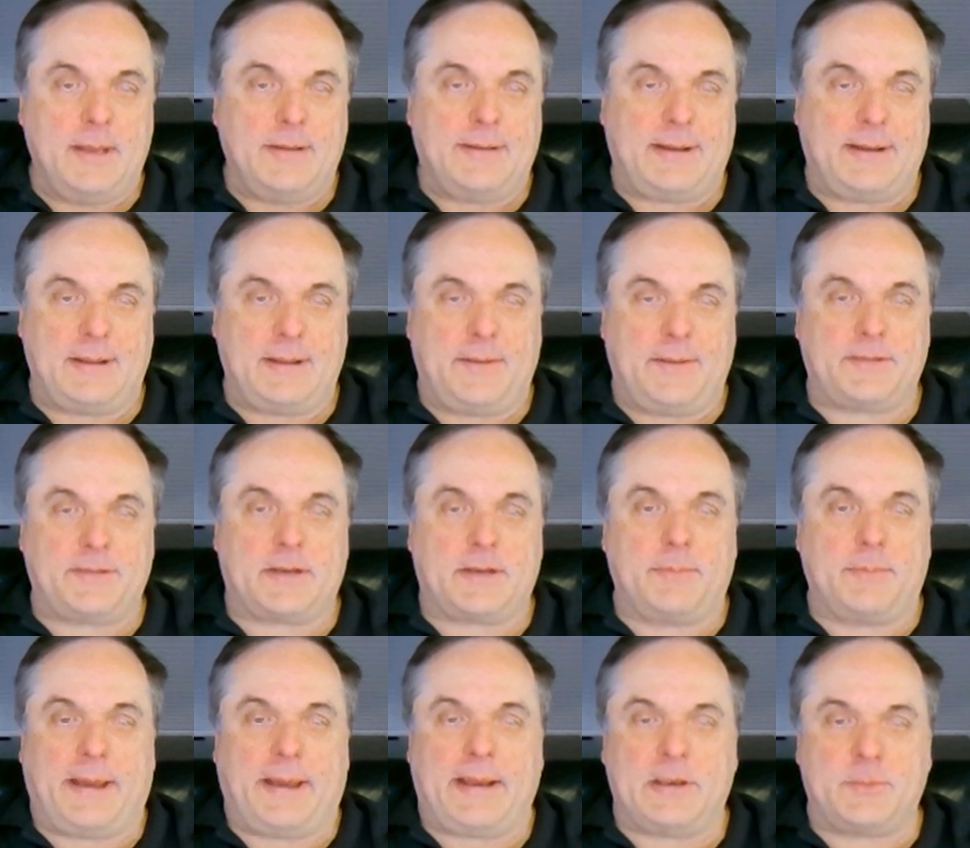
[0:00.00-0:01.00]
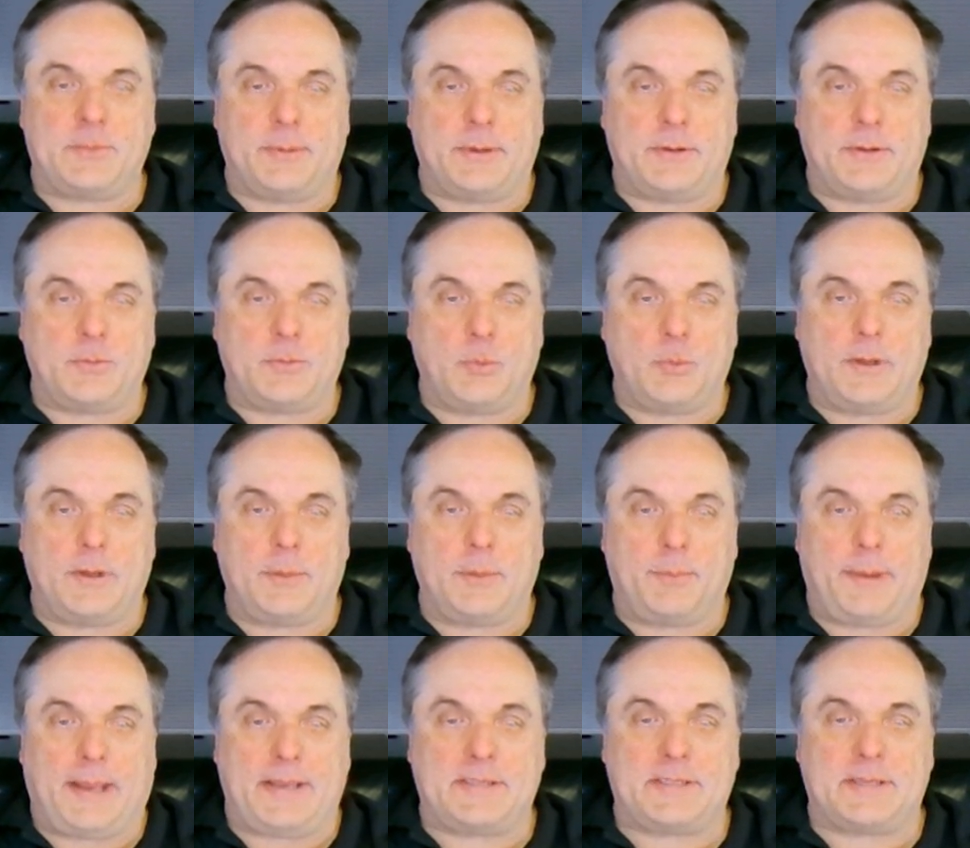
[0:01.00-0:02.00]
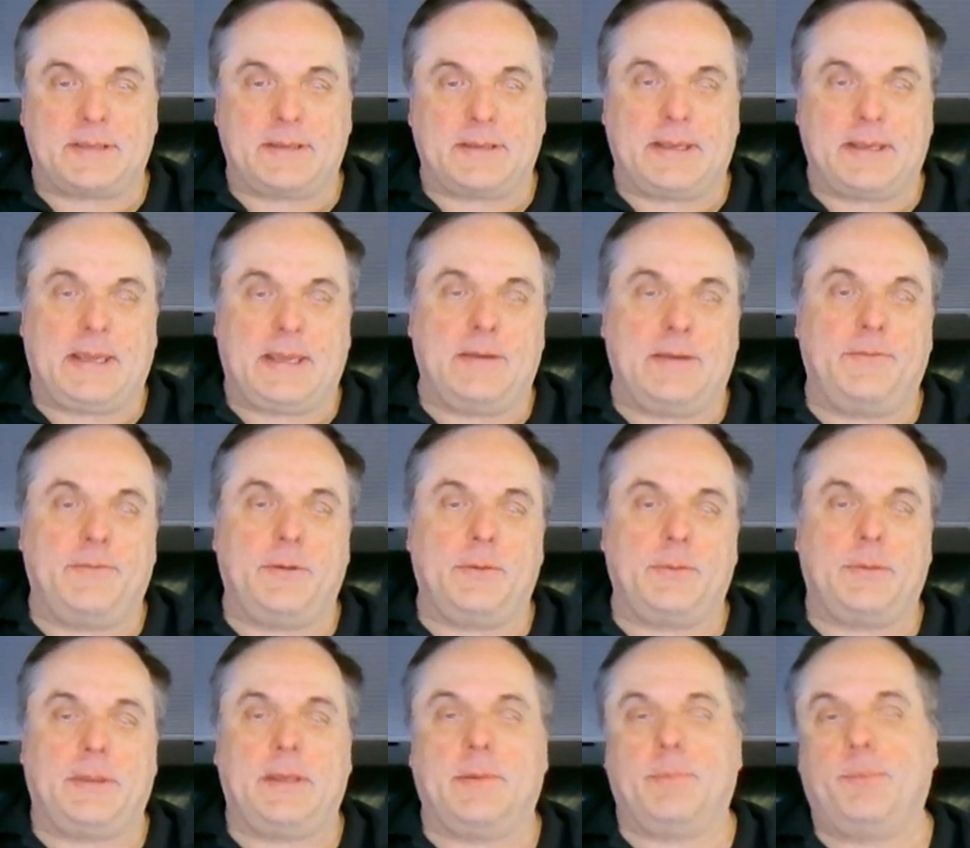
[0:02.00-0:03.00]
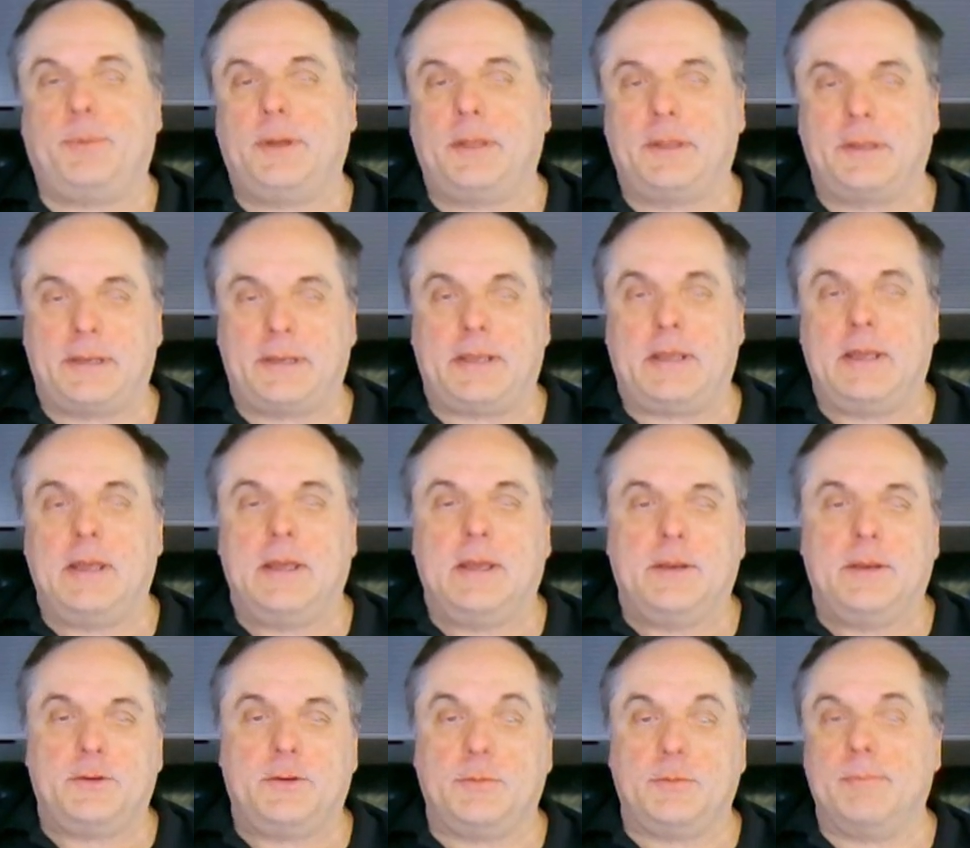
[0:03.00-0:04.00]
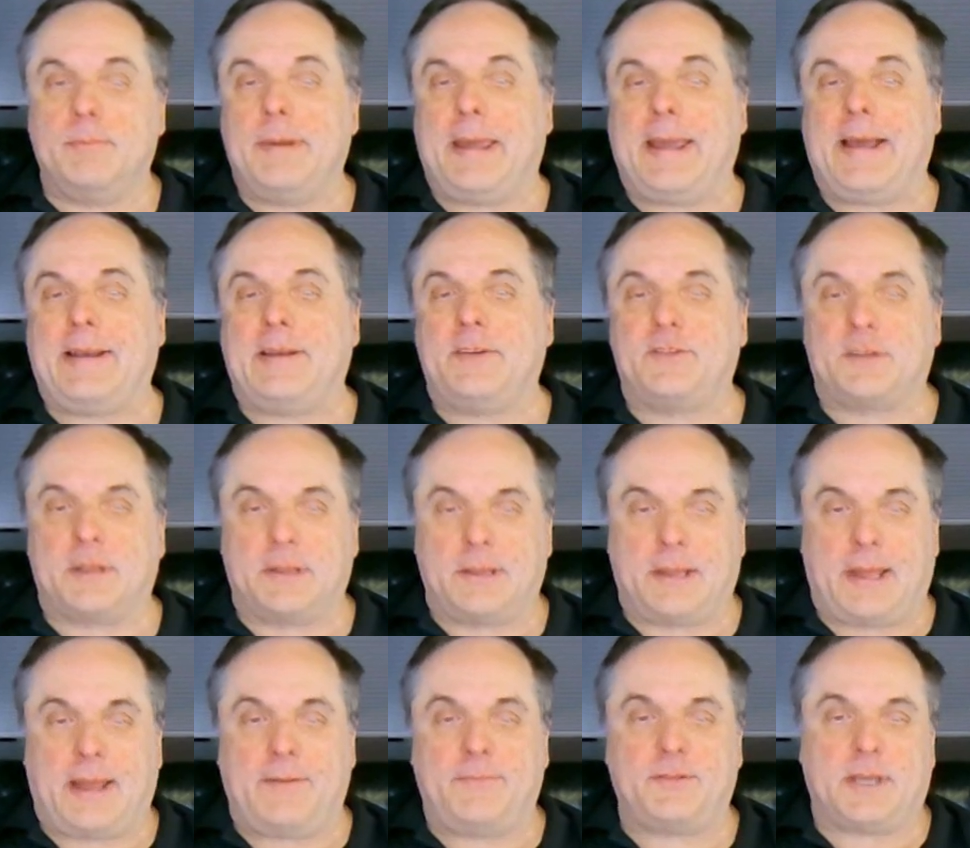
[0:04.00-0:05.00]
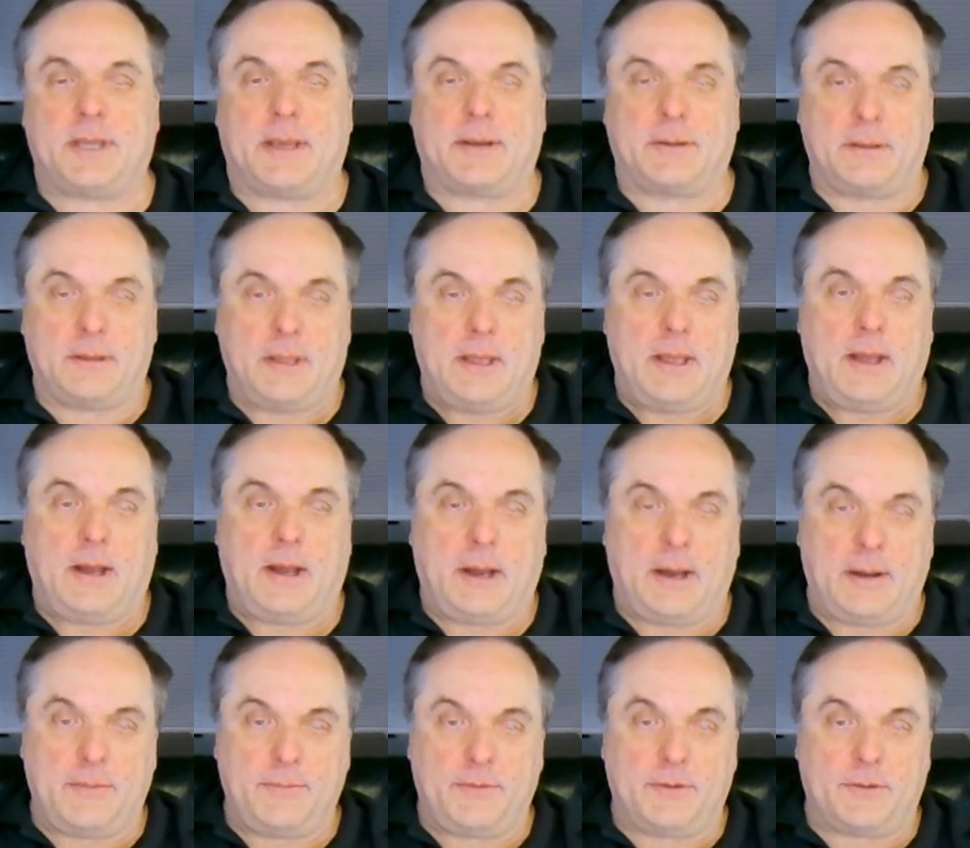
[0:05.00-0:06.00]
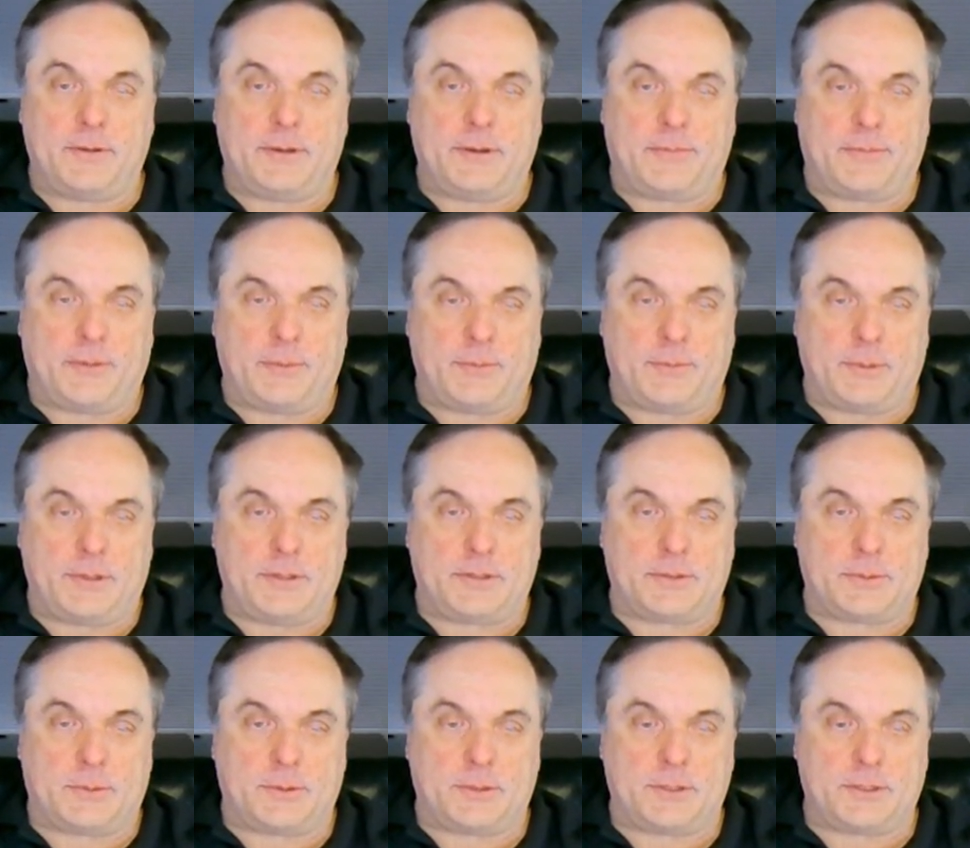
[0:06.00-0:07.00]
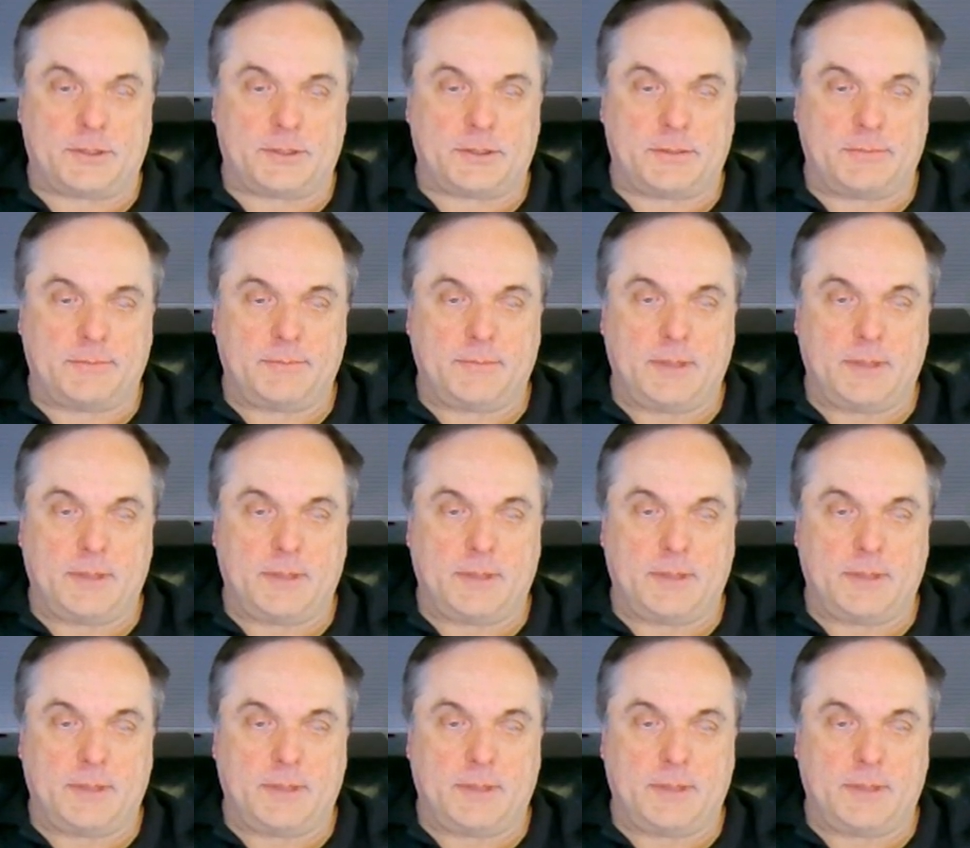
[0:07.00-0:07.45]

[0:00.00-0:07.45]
Data lifecycle management will basically give you the ability to manage the lifecycle of your different resources.